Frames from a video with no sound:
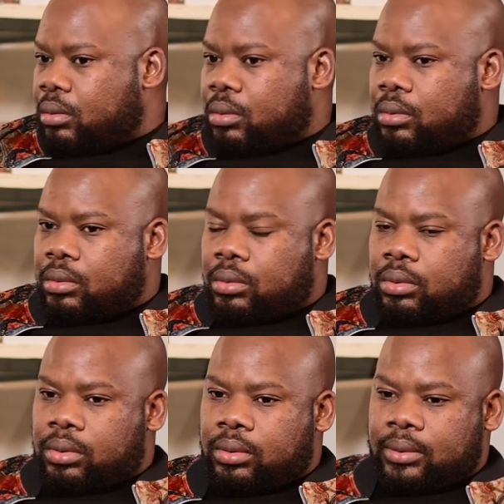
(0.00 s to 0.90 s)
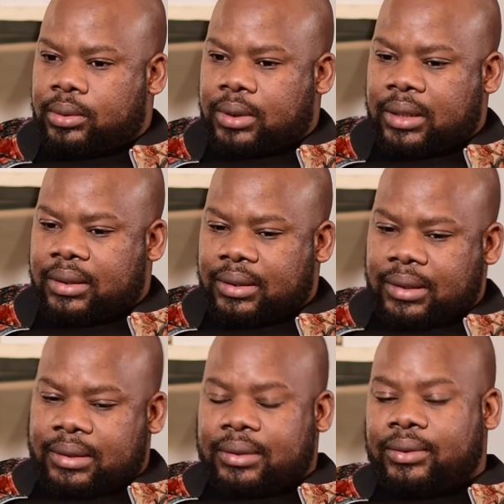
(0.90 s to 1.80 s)
Oh, that's,
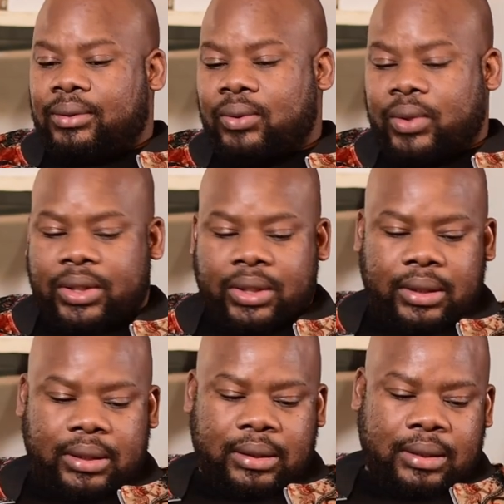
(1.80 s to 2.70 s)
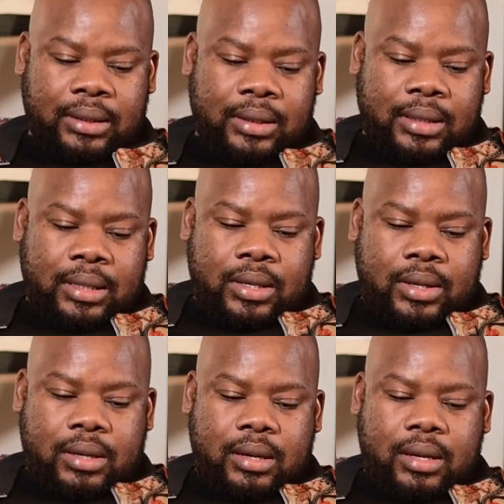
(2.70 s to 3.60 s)
that's a good question.
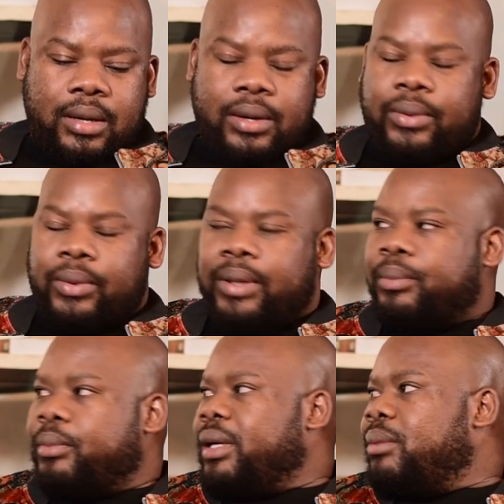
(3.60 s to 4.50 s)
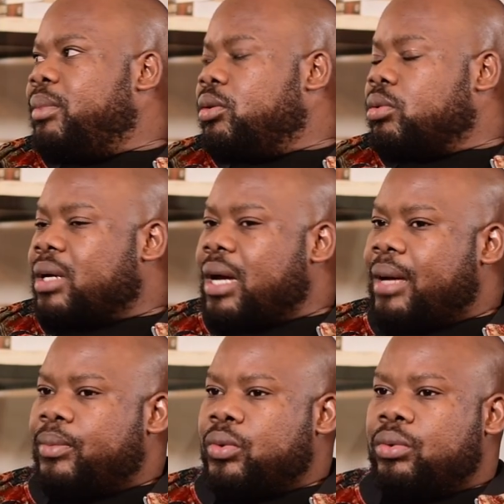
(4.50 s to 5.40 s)
Uh, what made me to
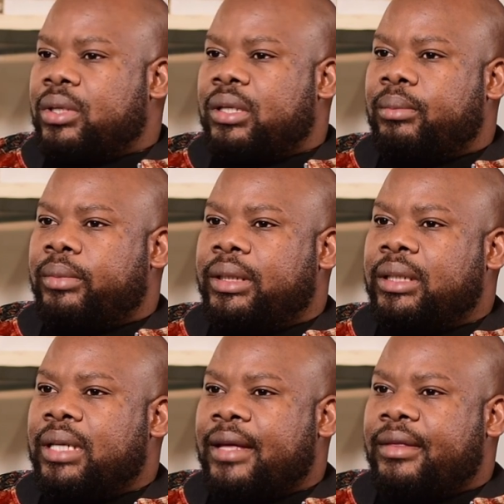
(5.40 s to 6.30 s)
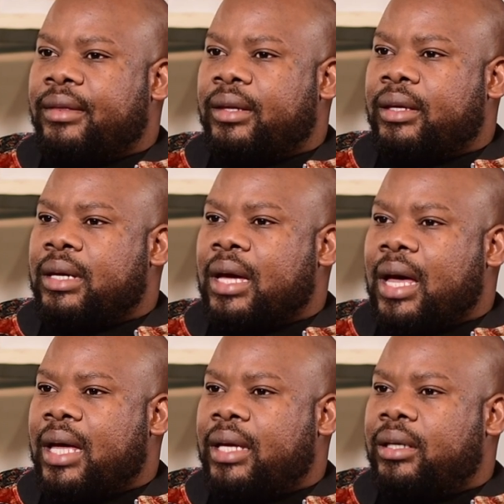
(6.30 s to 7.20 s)
come to Kimberley, I think
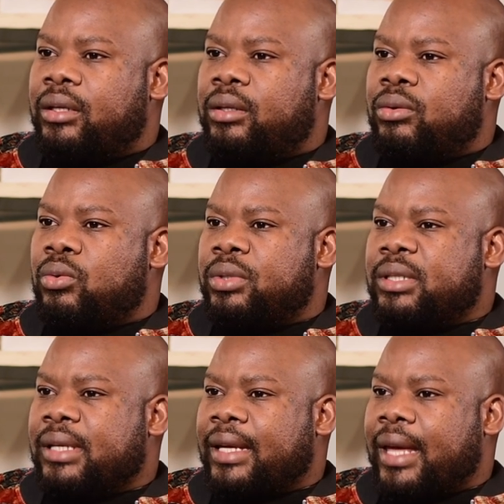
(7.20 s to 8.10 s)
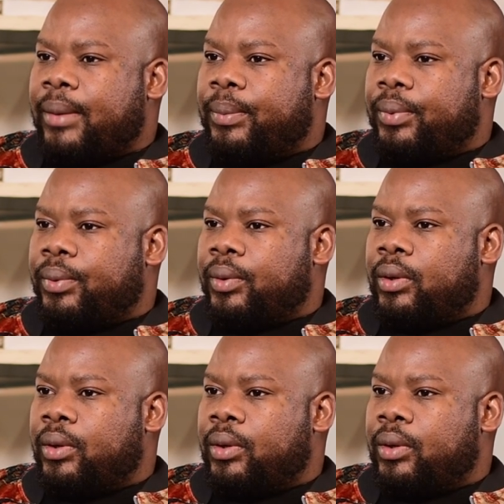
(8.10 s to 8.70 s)
I noticed a gap.